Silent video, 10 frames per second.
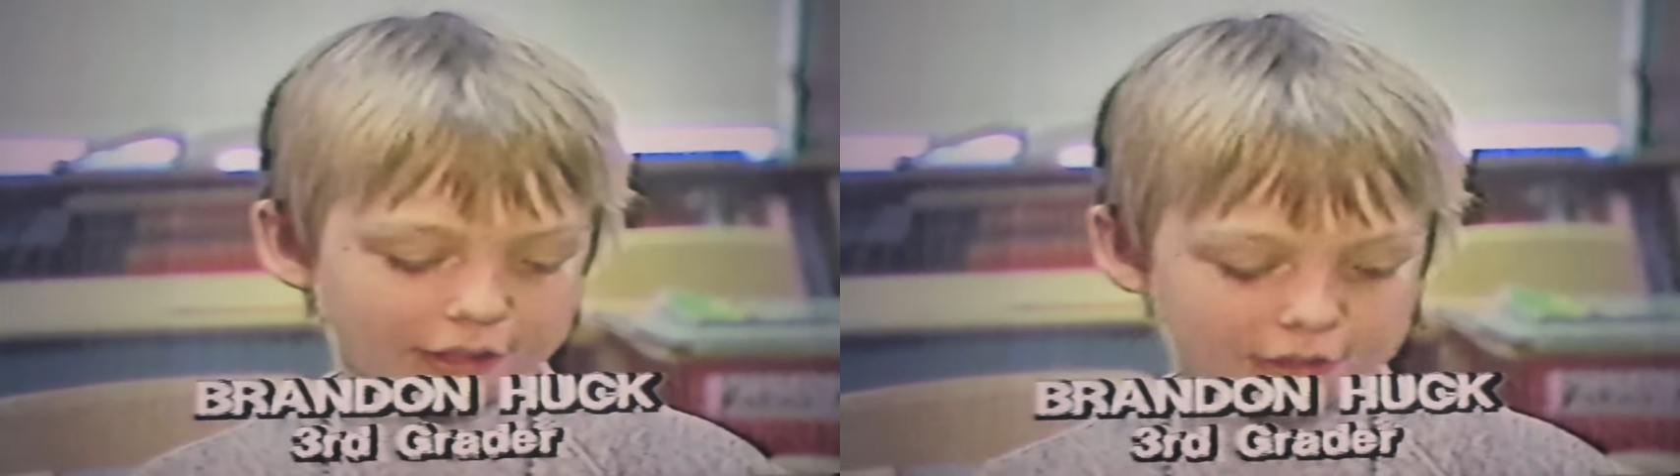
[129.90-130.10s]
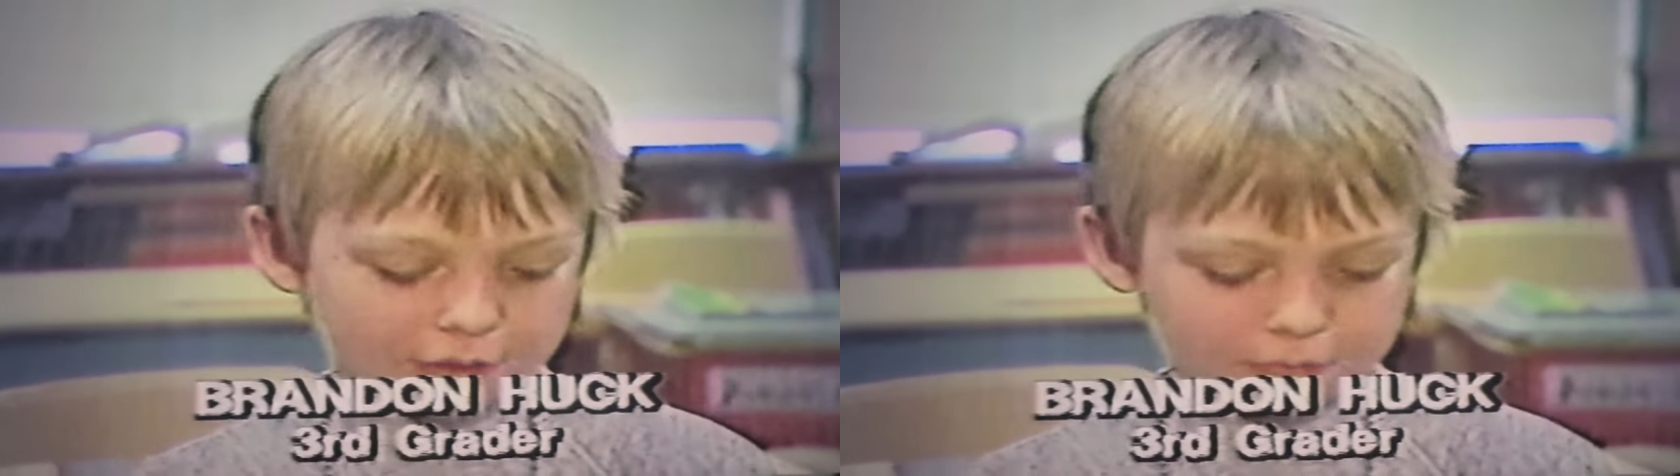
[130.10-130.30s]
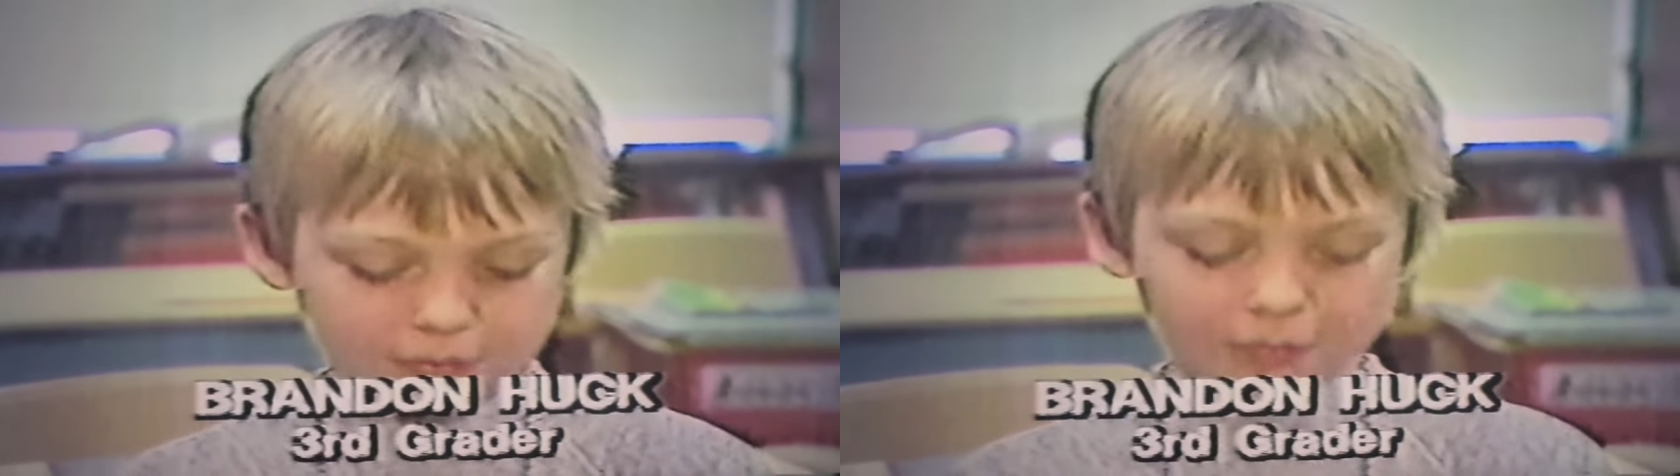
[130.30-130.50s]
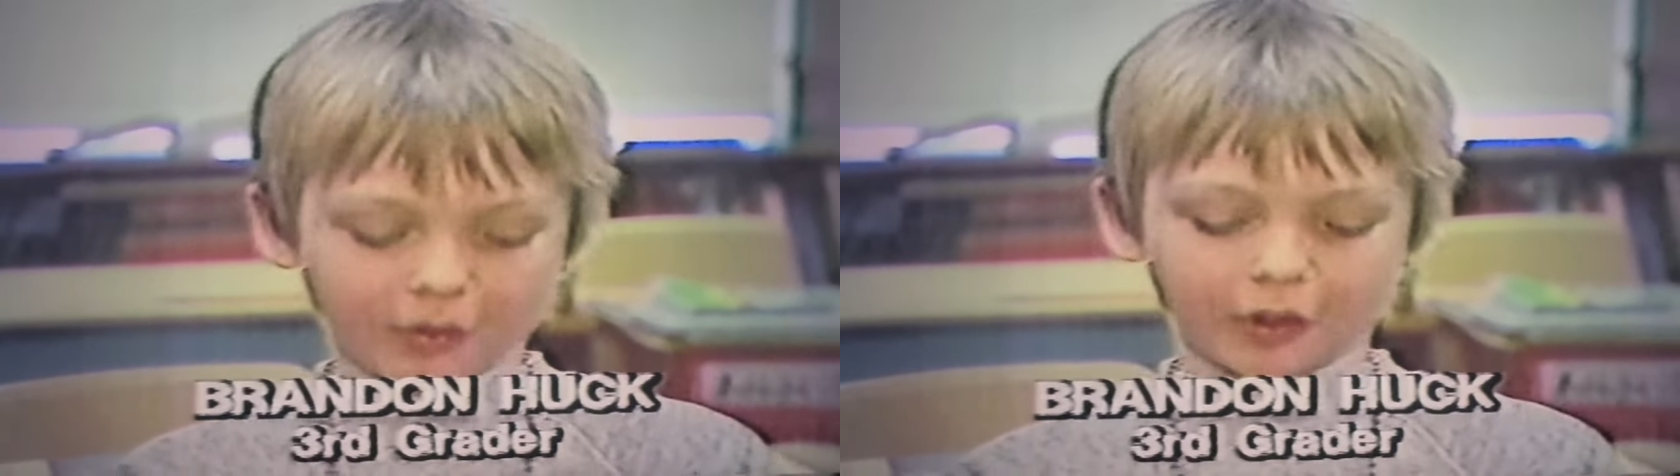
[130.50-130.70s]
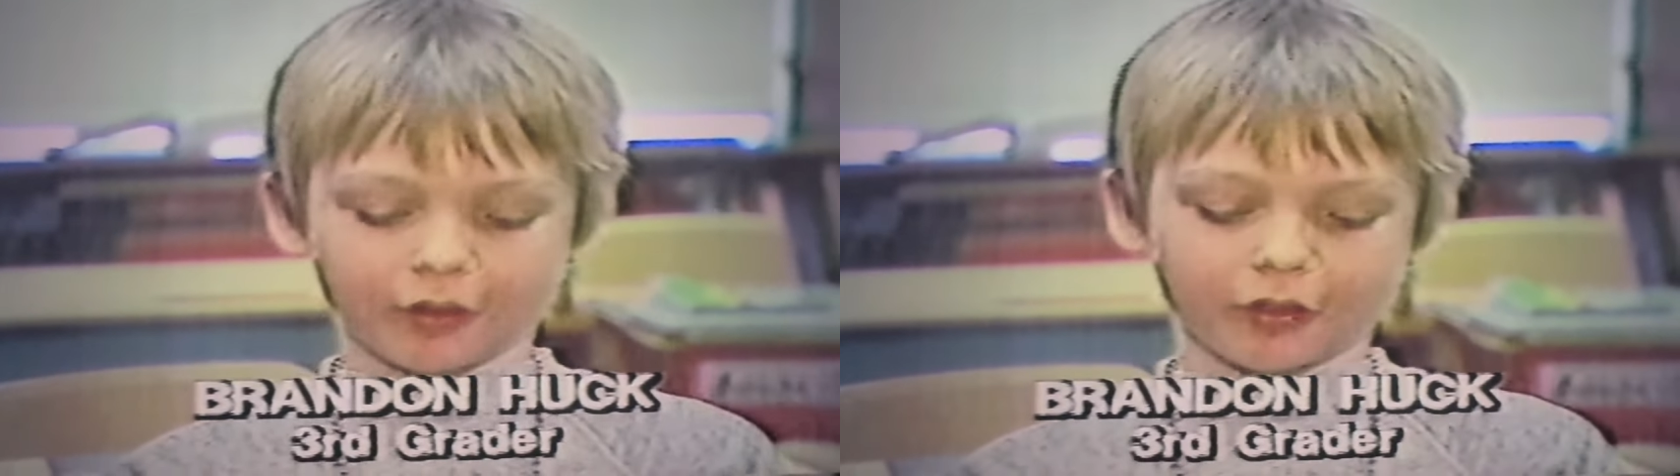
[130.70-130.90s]
just
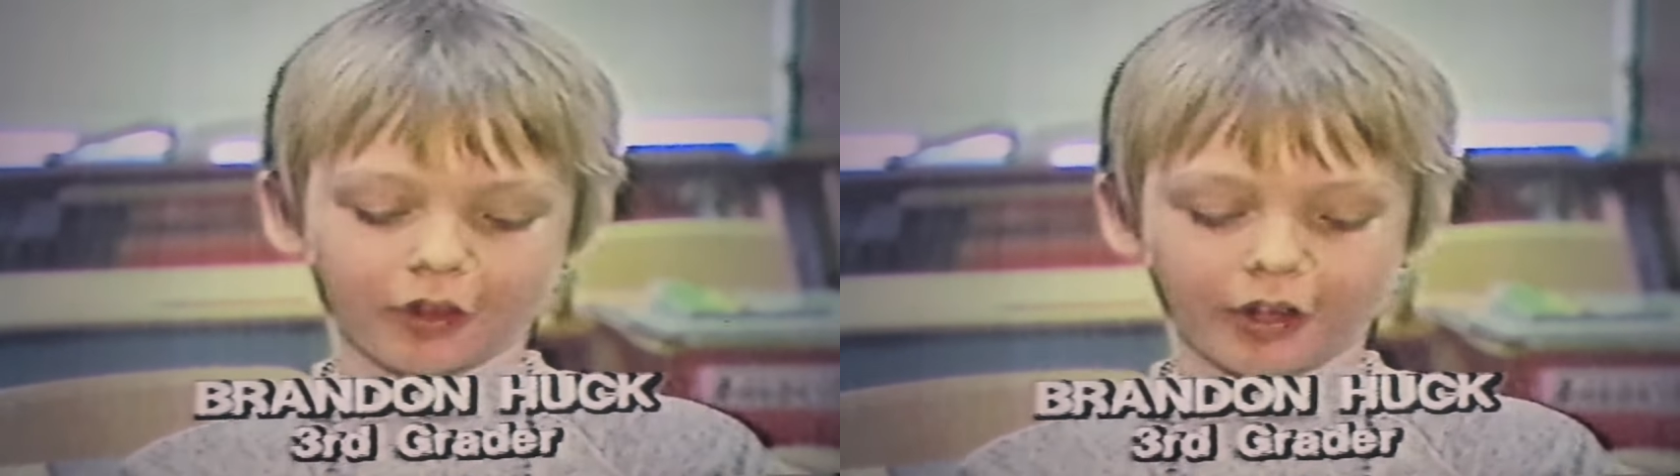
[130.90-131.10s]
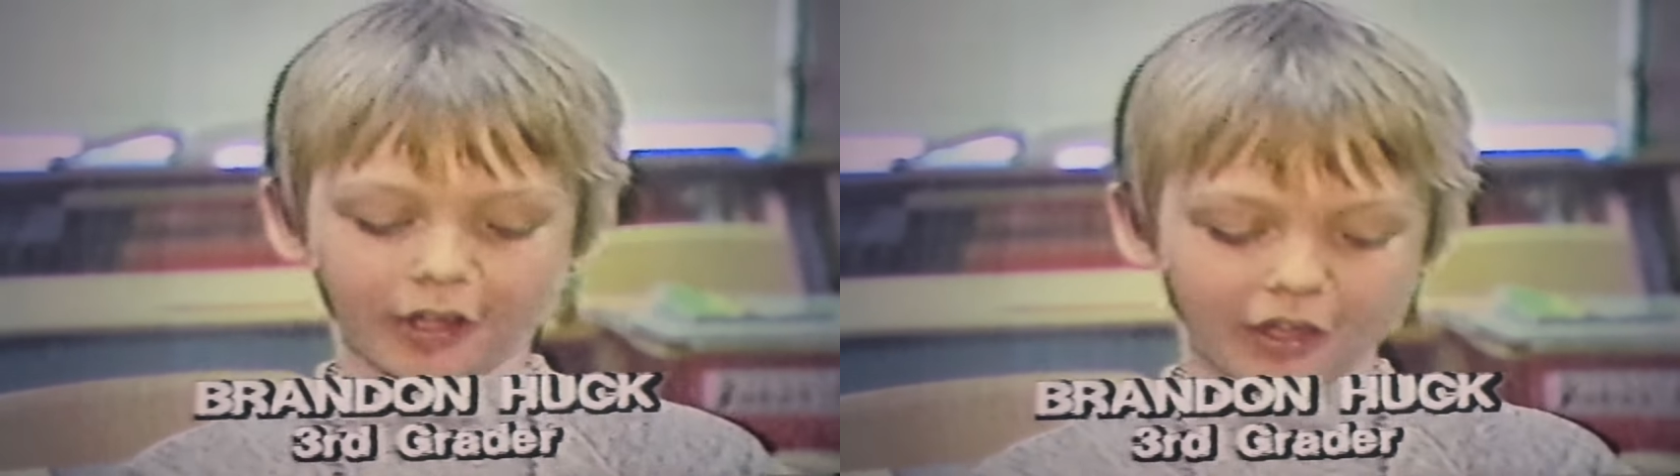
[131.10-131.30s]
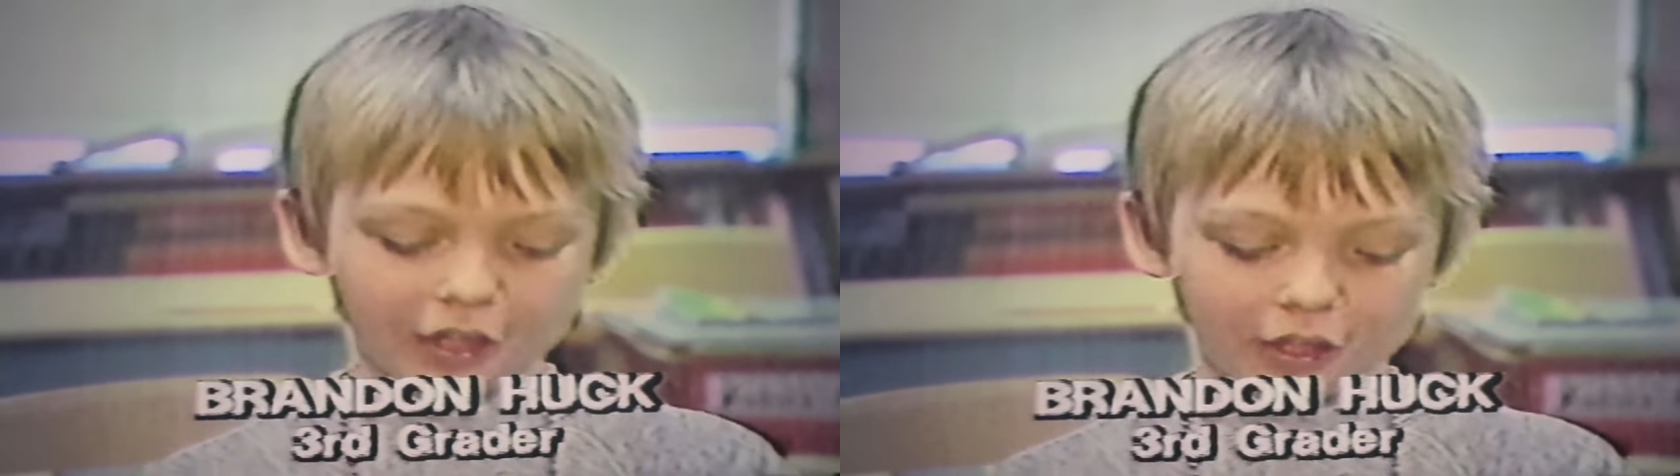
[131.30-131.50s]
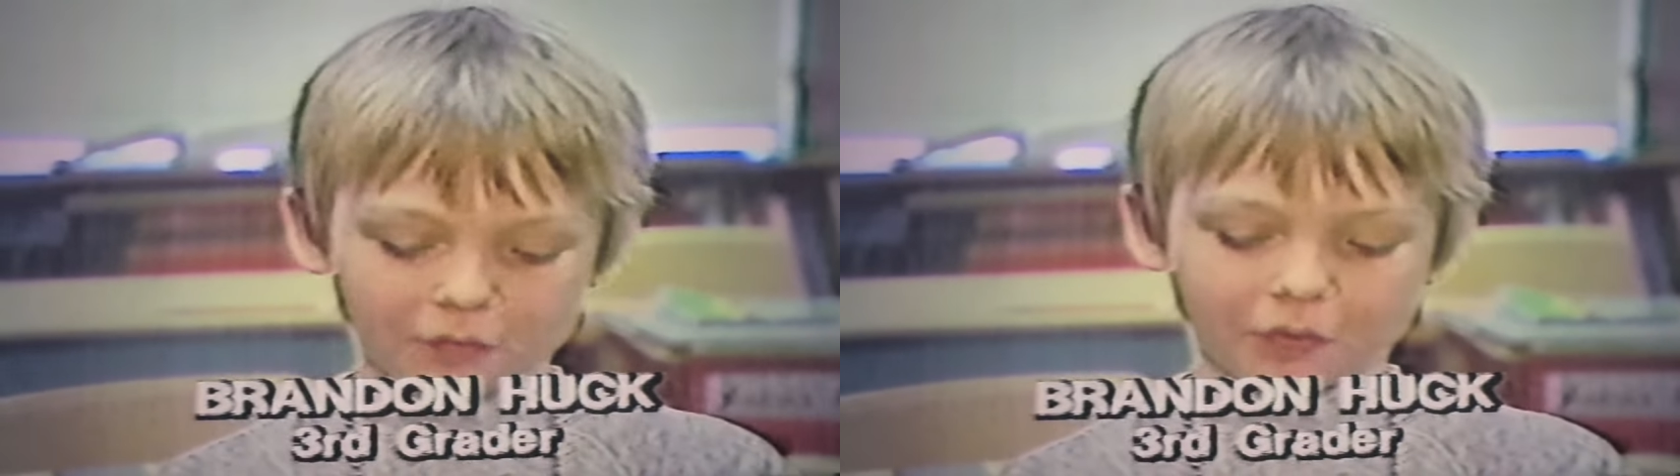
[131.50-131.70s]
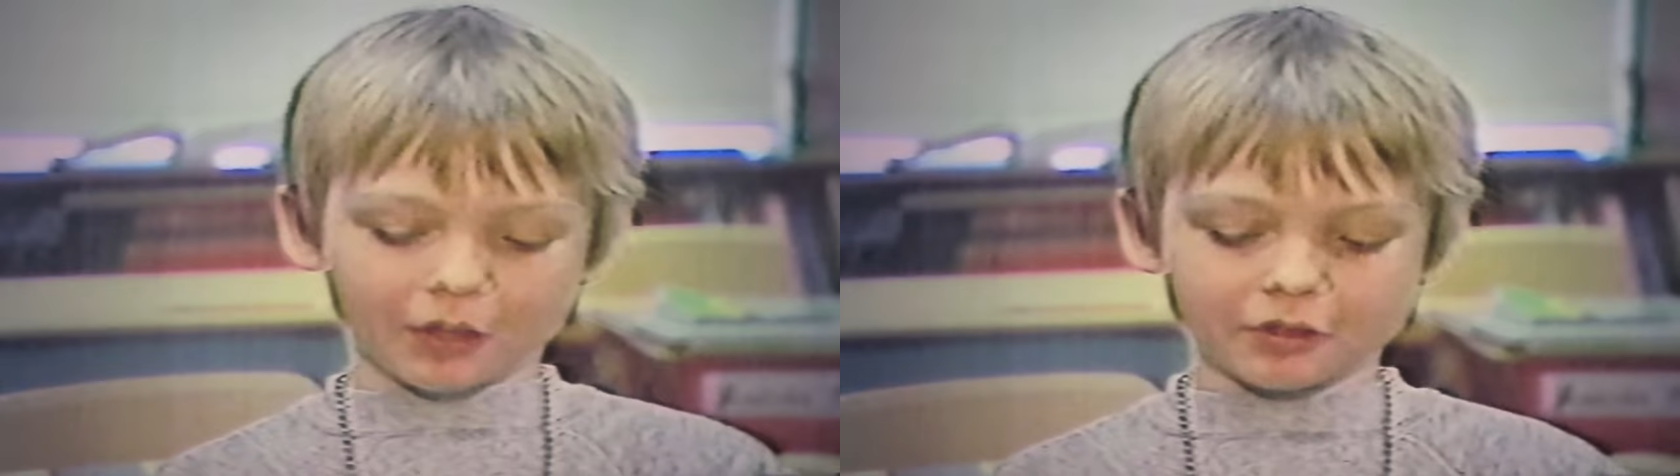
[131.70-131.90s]
really thought,
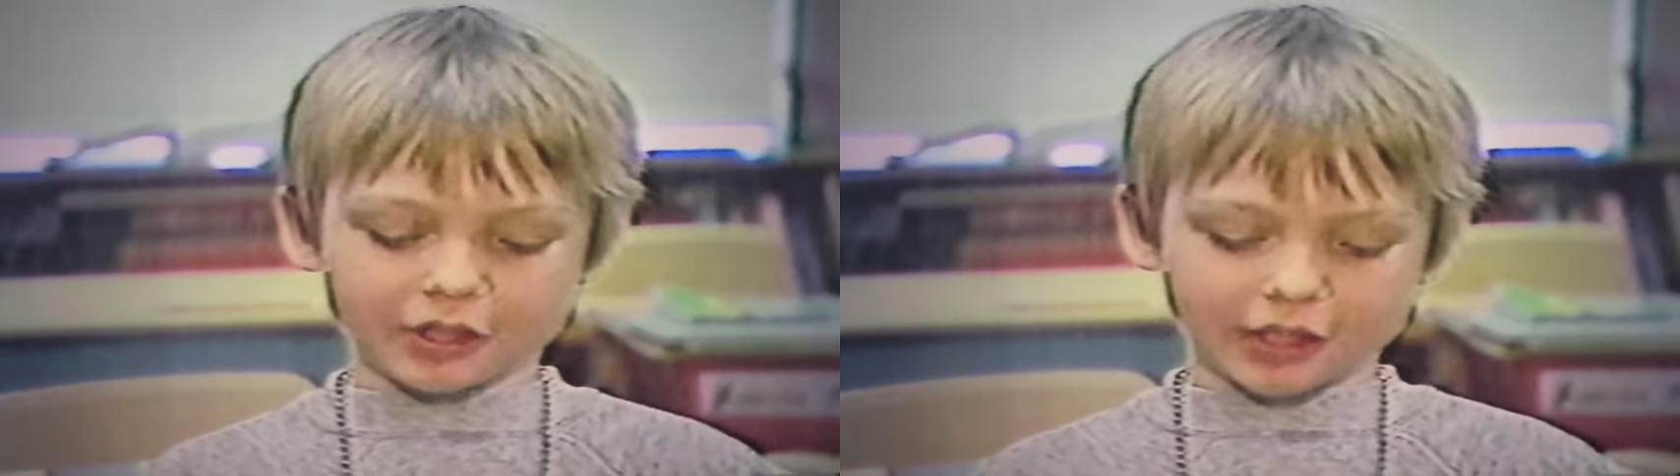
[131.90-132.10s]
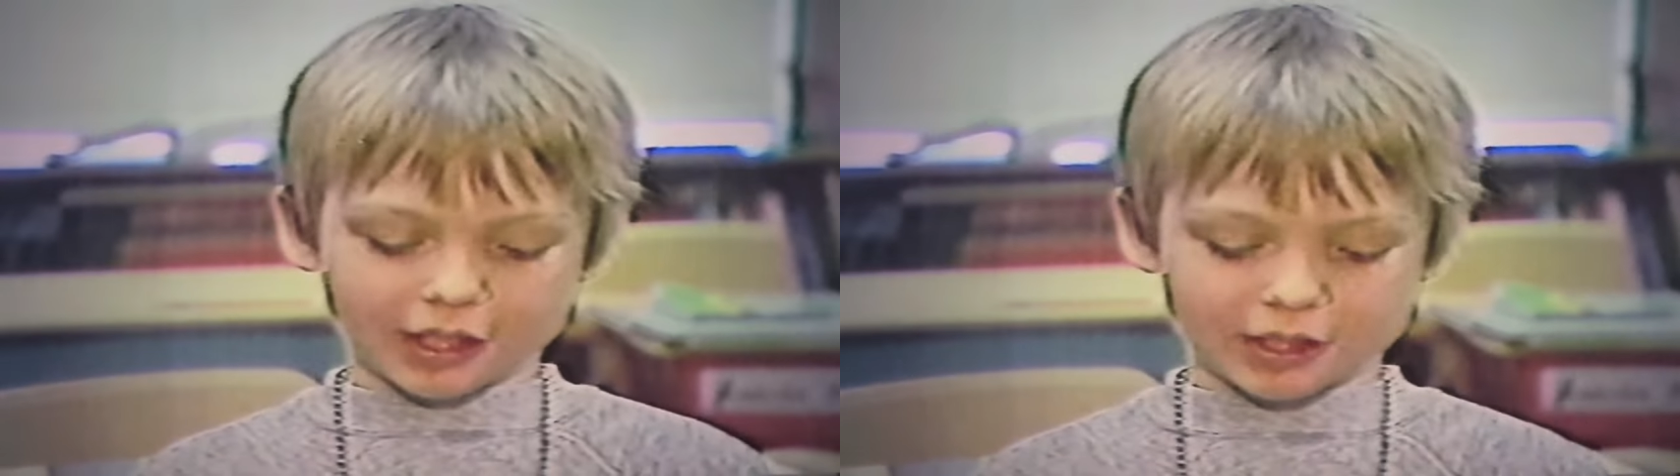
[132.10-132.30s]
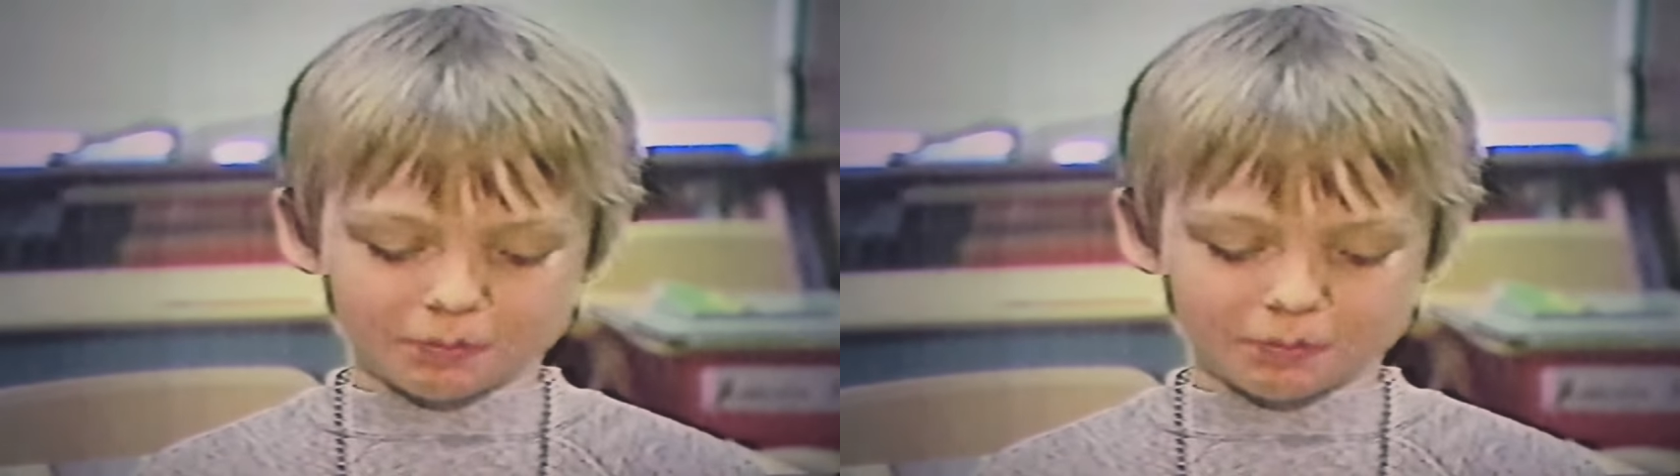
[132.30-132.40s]
shuttle